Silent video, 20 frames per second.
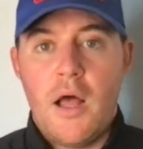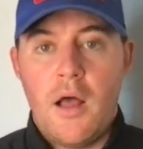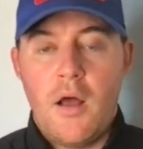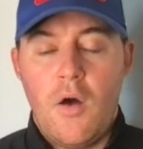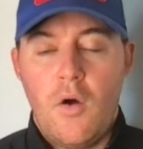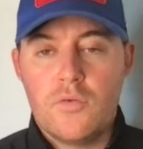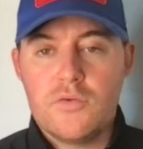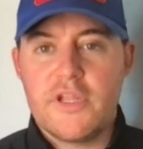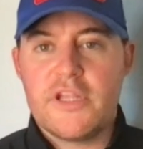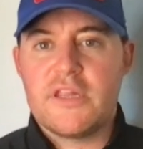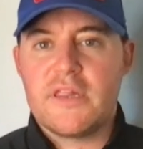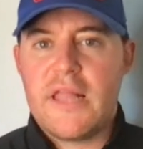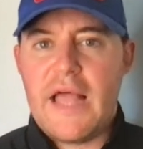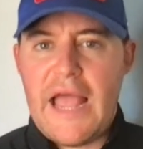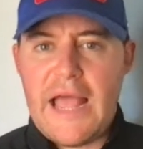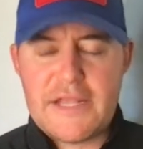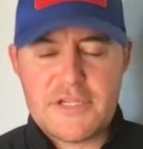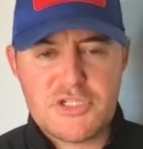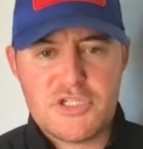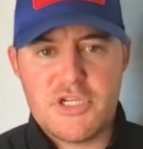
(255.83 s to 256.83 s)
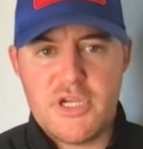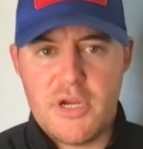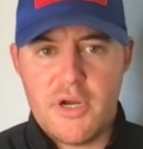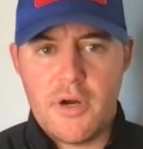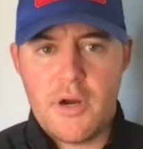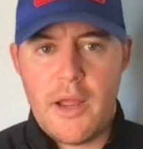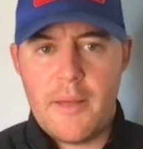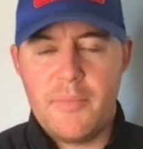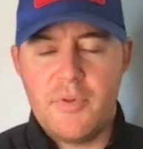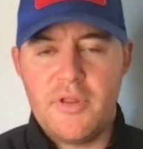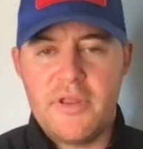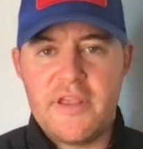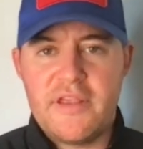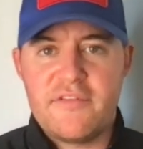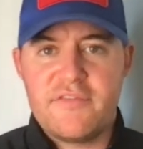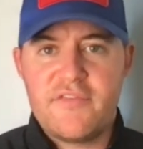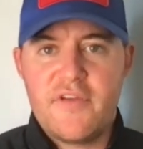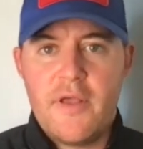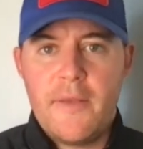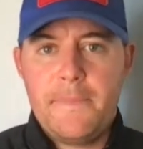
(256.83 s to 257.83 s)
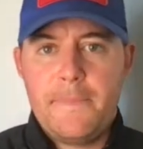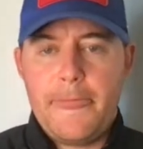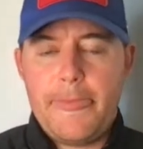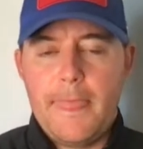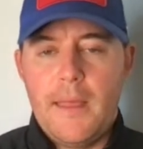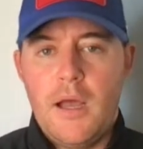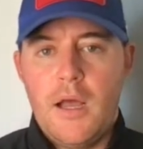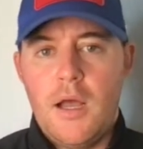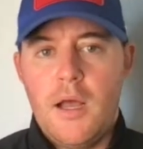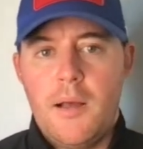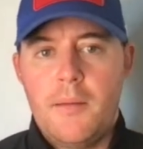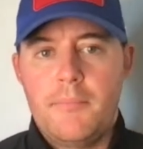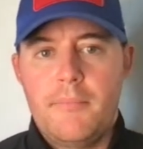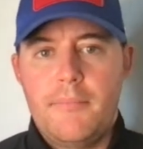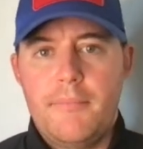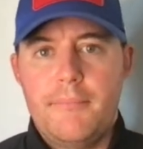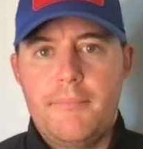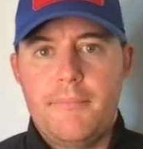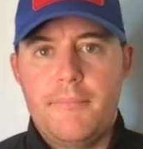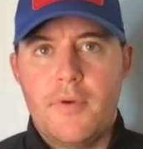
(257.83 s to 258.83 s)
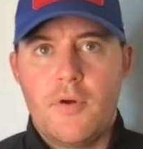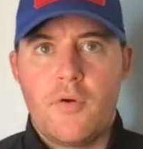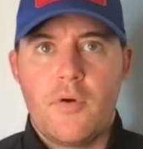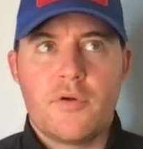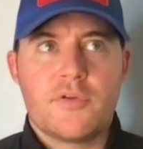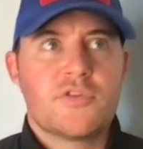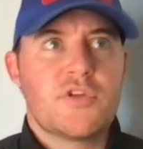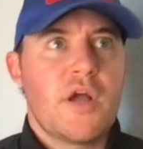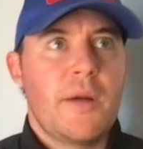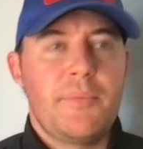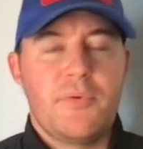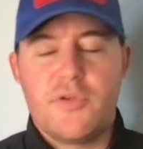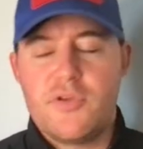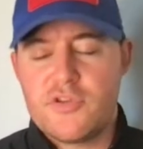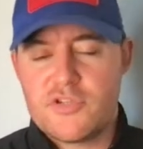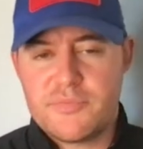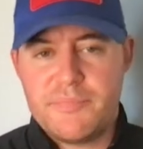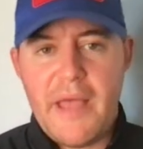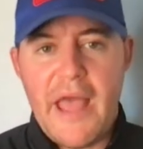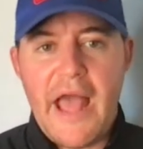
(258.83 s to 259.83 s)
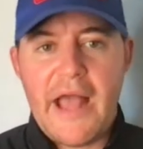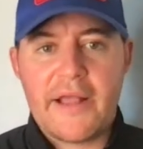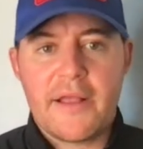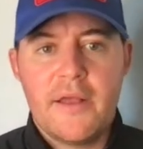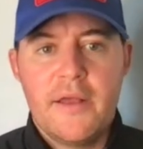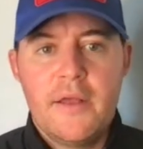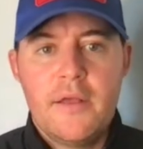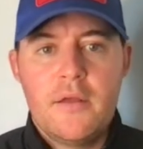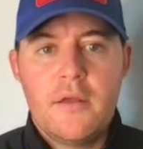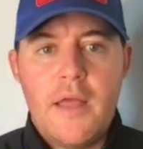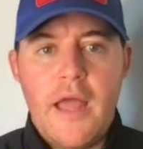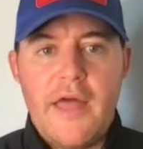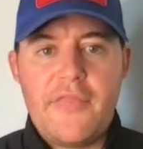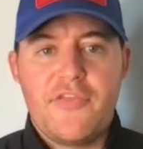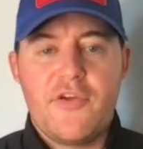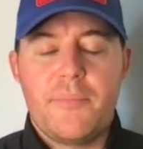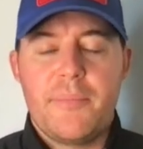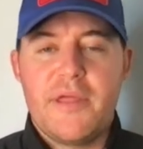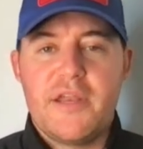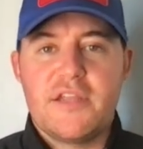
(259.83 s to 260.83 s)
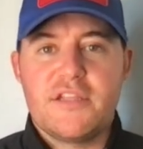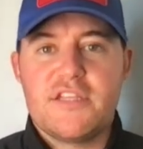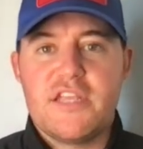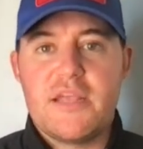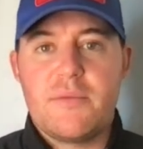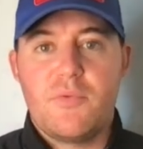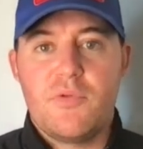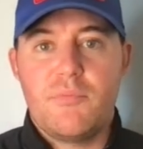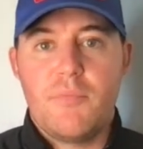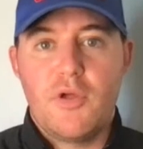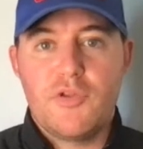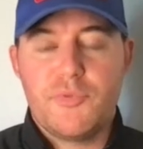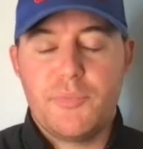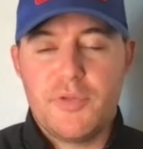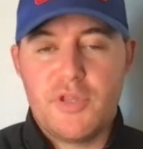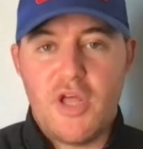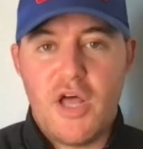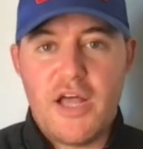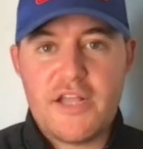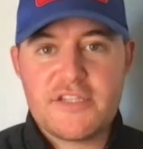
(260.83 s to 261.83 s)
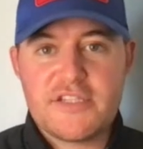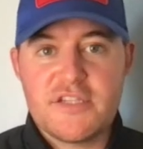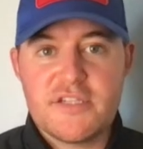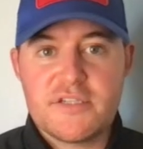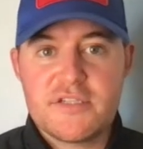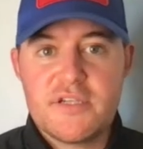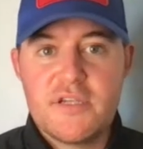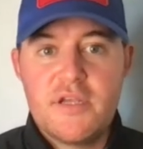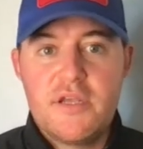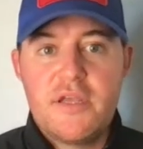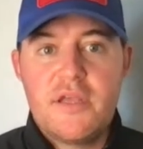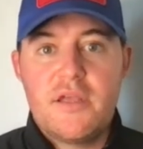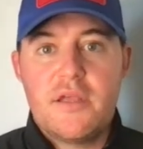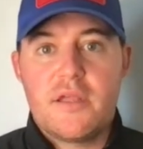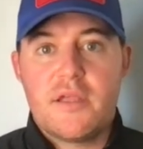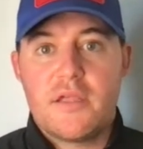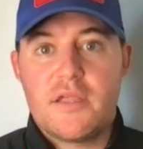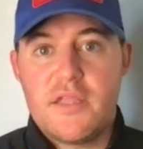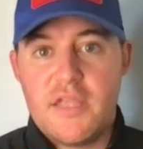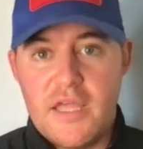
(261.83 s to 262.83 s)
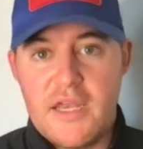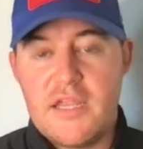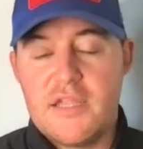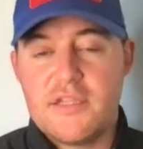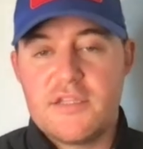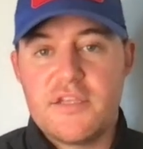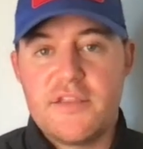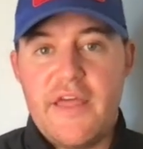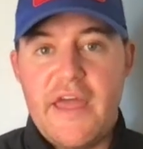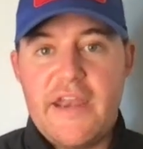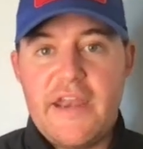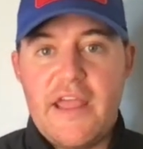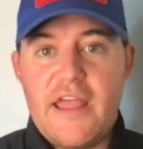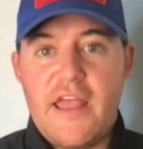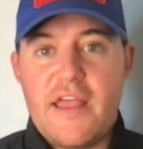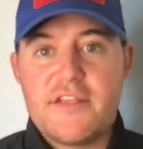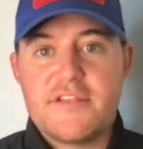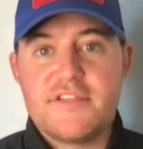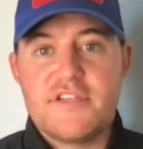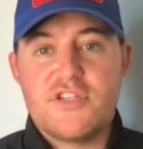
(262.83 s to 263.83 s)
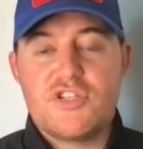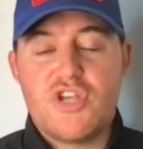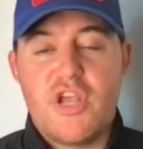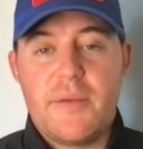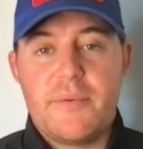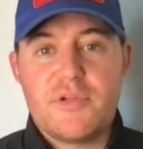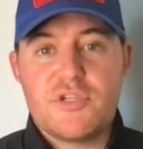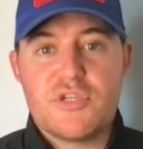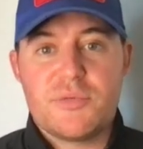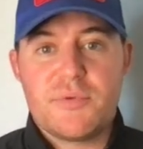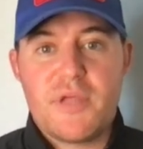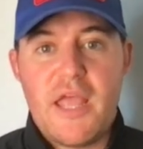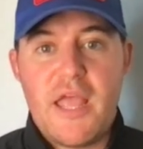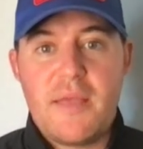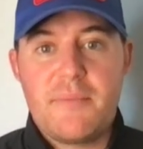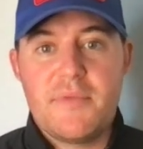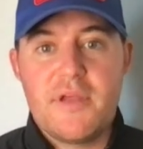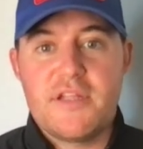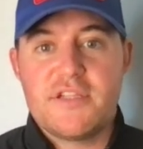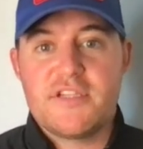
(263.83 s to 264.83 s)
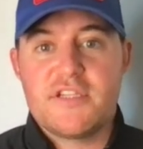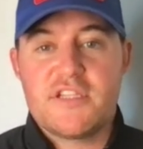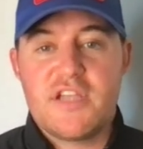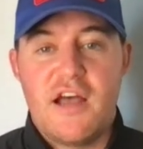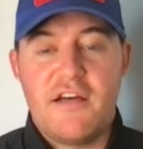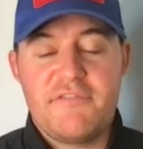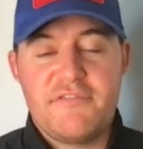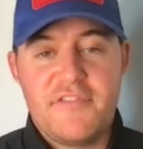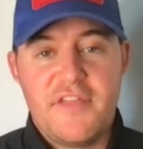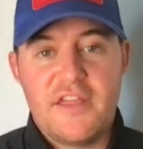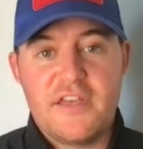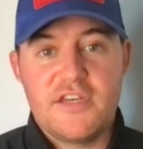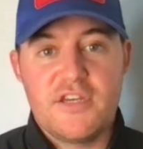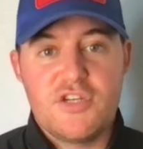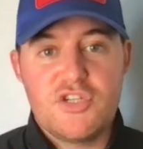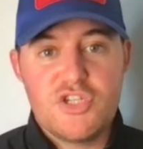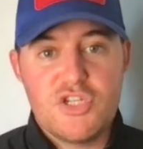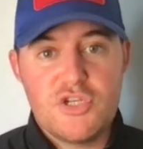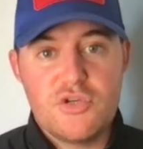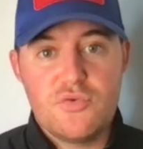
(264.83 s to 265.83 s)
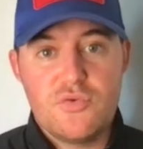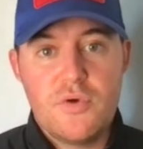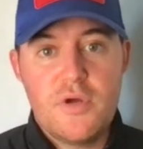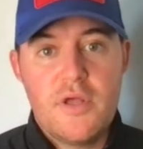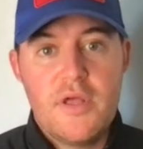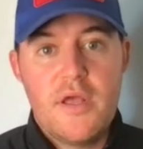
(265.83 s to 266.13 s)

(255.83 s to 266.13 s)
Only last year, I believe, or a couple of years back, had there been a team with multiple losses get into that AAC championship game. It's a tough thing to do.